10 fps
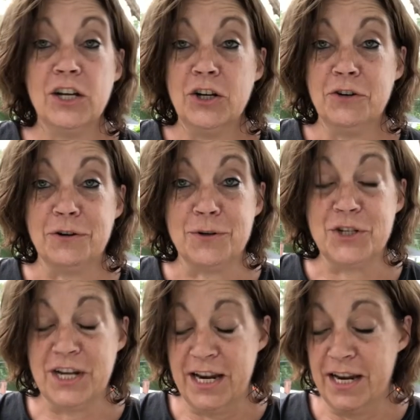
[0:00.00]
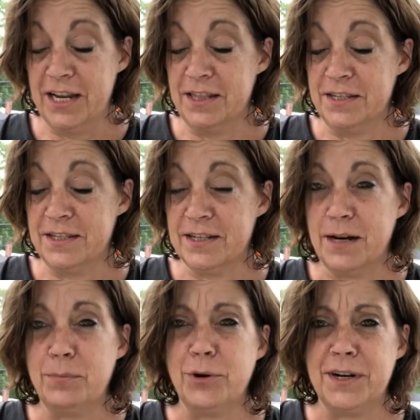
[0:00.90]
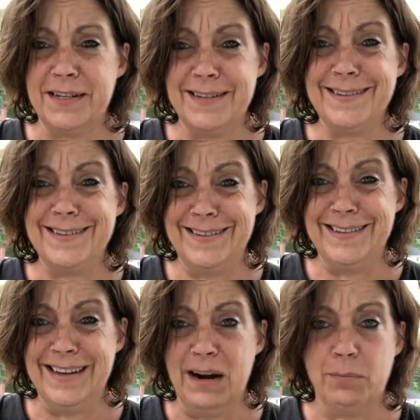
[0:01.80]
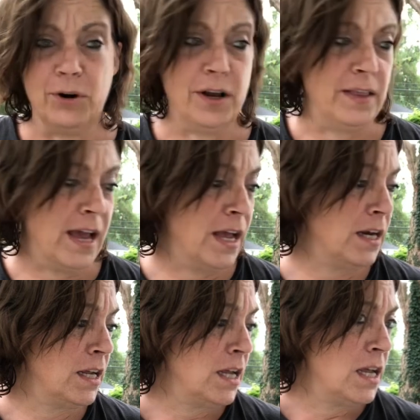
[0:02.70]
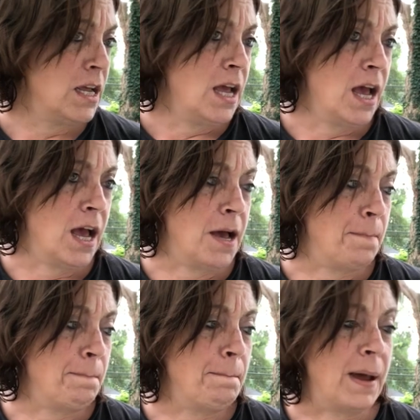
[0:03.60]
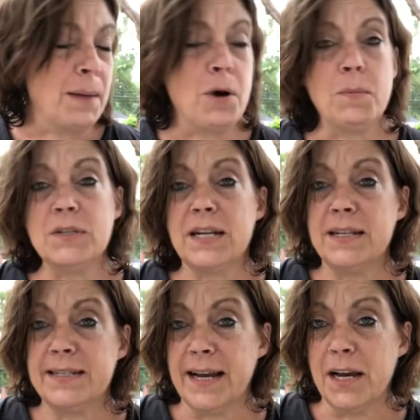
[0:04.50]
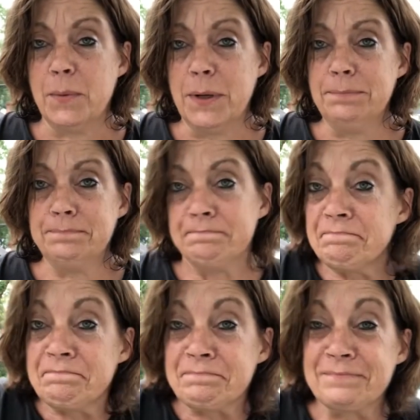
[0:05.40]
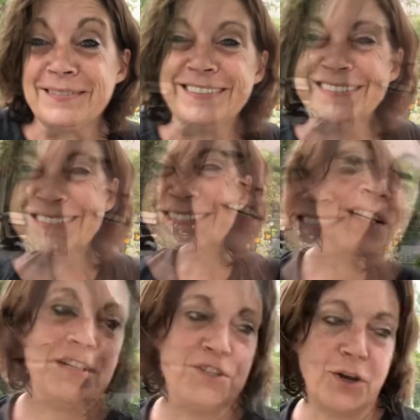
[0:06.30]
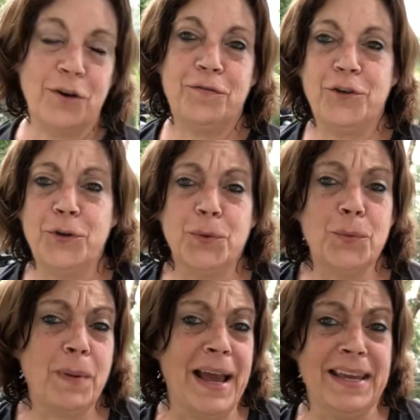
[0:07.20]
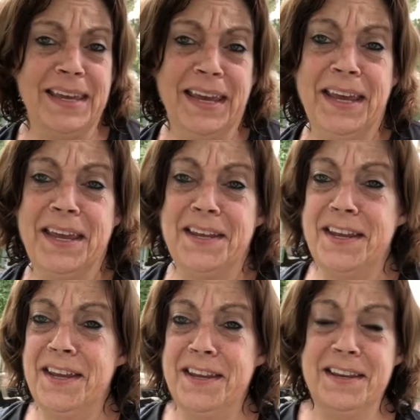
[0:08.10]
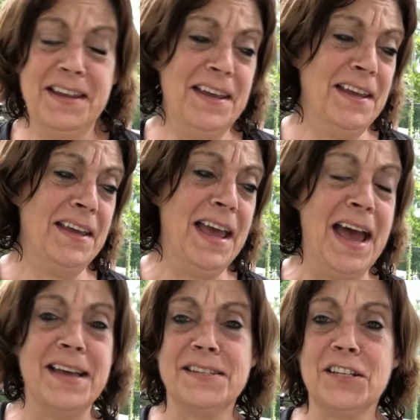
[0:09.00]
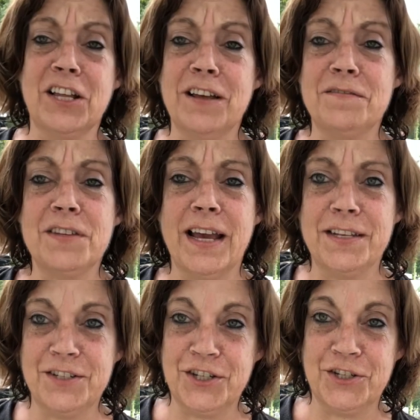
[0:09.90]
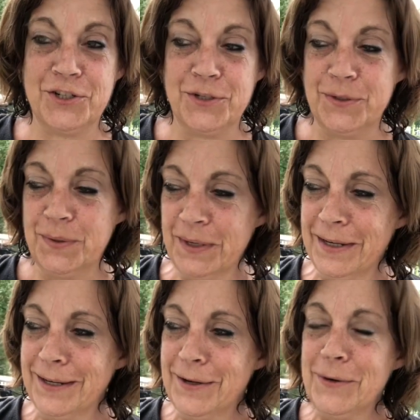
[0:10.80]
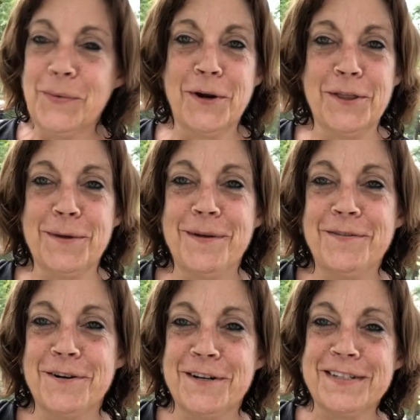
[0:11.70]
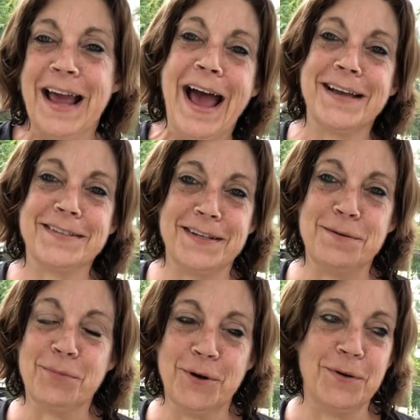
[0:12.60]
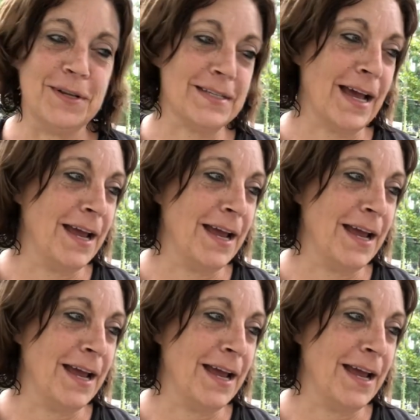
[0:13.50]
crocheting, and this is going to put a damper on that. But I'm almost on the second one. So if you buy a kit and it has gloves, I suggest you wear them if you're as accident prone as I